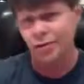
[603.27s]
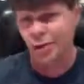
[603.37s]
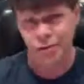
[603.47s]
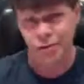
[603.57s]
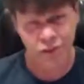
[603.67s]

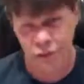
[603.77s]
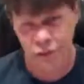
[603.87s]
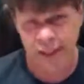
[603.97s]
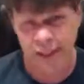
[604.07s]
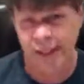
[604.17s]
Don't
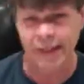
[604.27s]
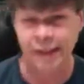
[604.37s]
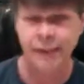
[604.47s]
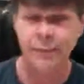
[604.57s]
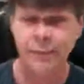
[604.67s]
join
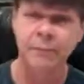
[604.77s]
anything.